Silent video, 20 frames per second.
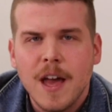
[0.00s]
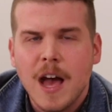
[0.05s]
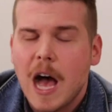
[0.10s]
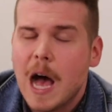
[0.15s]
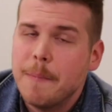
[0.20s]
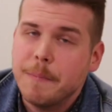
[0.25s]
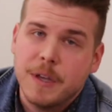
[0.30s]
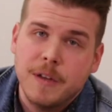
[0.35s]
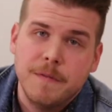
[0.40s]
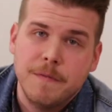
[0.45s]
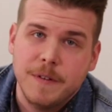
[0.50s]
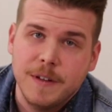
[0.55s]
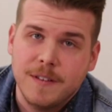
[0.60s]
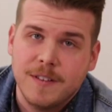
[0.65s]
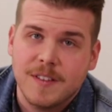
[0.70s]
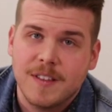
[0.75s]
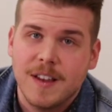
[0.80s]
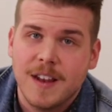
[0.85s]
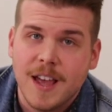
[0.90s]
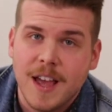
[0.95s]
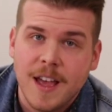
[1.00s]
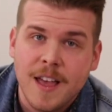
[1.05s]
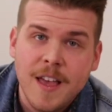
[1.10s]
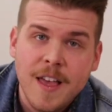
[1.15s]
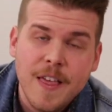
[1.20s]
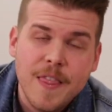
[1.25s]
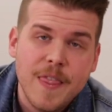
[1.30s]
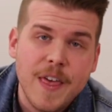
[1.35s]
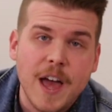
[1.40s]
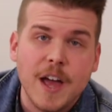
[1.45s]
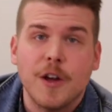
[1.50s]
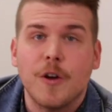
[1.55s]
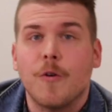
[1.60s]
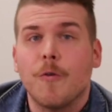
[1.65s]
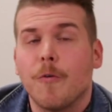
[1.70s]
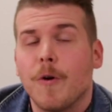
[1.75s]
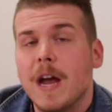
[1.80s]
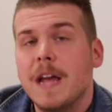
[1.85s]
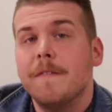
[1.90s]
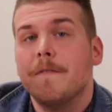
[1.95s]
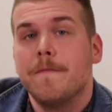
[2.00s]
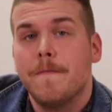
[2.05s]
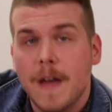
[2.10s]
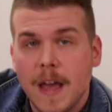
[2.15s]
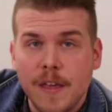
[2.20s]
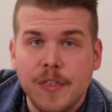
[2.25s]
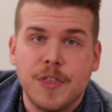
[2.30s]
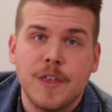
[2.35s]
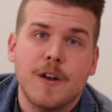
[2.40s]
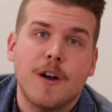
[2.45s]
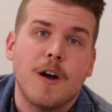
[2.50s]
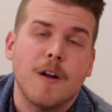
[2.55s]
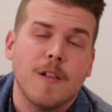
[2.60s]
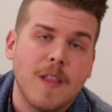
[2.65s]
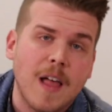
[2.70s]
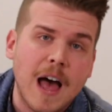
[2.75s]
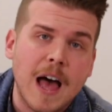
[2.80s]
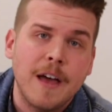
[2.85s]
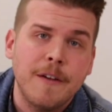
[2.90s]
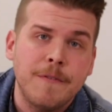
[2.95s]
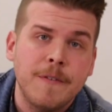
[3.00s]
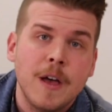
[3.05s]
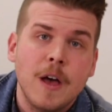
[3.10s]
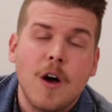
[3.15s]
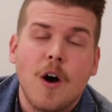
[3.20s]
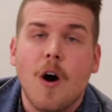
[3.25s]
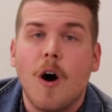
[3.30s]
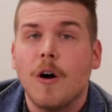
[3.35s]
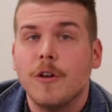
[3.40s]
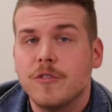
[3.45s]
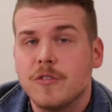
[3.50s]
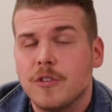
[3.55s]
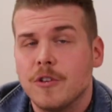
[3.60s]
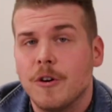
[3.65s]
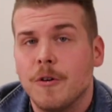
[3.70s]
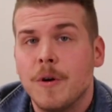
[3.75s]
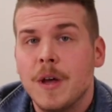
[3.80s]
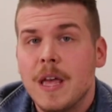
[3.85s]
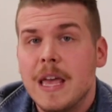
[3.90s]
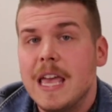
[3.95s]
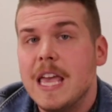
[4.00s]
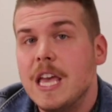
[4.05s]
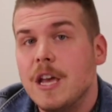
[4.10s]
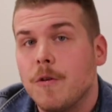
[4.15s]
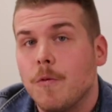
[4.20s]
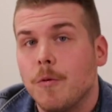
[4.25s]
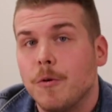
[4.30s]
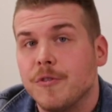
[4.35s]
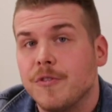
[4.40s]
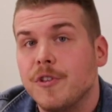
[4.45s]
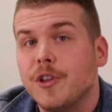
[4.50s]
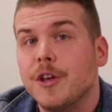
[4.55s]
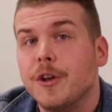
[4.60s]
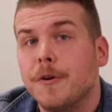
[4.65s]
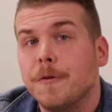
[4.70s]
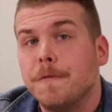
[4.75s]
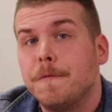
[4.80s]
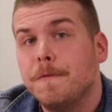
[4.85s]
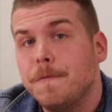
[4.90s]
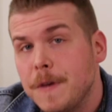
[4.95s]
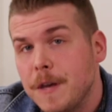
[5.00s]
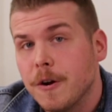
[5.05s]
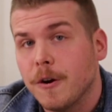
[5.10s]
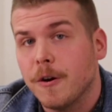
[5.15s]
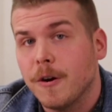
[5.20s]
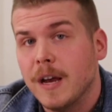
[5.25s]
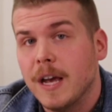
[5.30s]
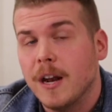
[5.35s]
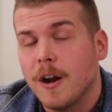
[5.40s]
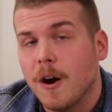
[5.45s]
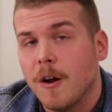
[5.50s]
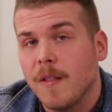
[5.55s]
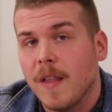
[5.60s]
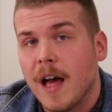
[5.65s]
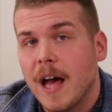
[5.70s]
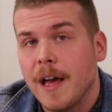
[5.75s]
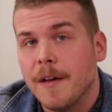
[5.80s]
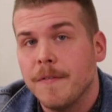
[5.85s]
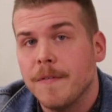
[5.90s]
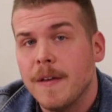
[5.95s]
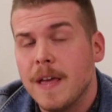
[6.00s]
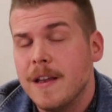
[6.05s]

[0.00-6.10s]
I'm convinced today that great faith in our life also equals little fear in our life.